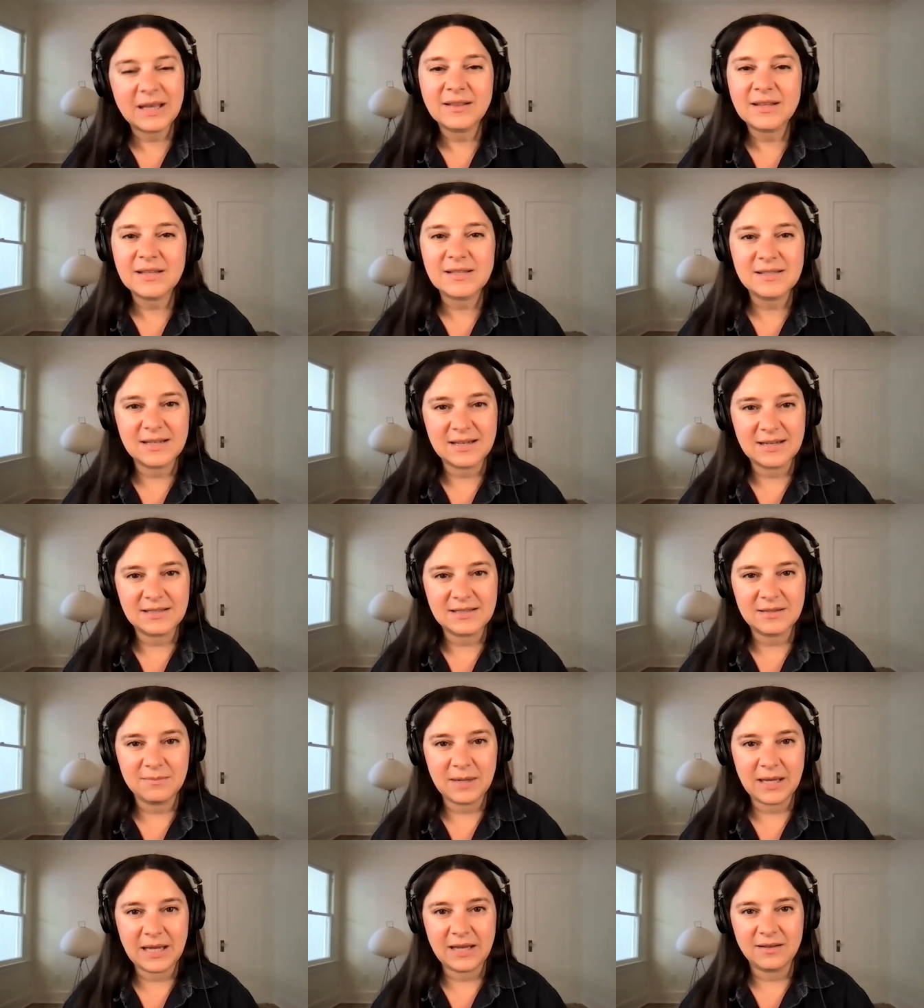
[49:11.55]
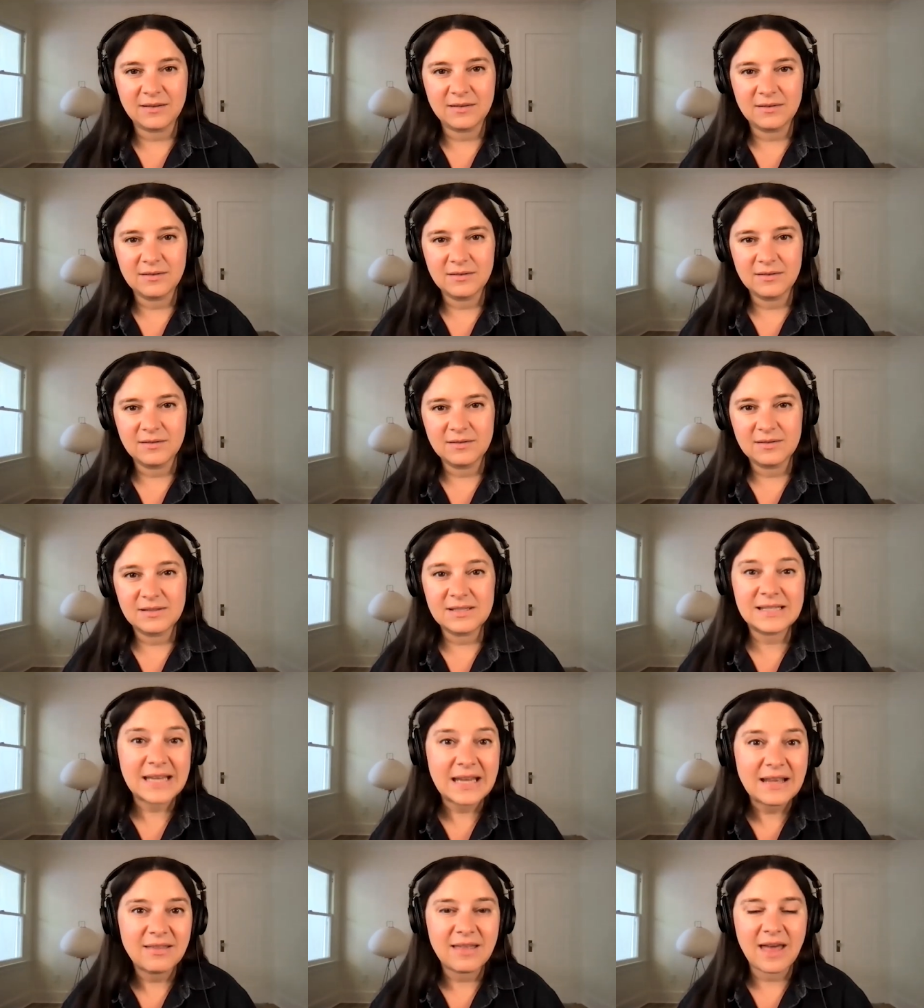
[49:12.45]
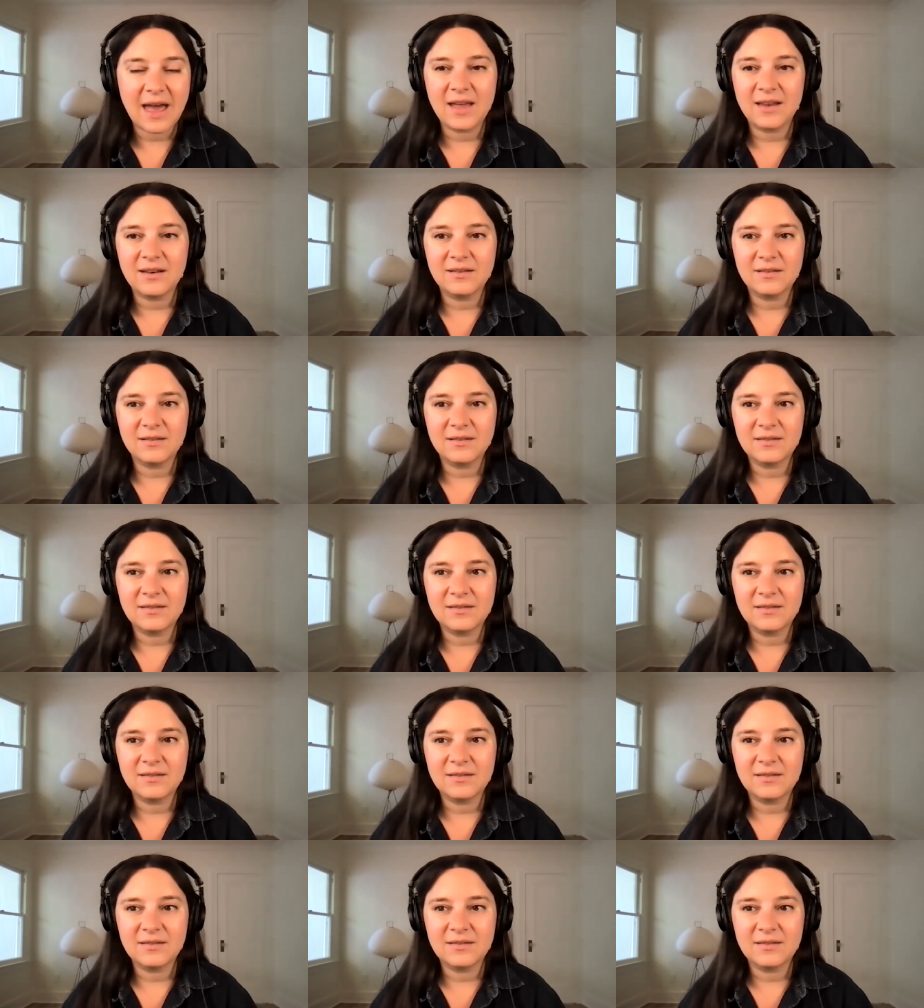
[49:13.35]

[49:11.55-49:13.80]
and listening to me see that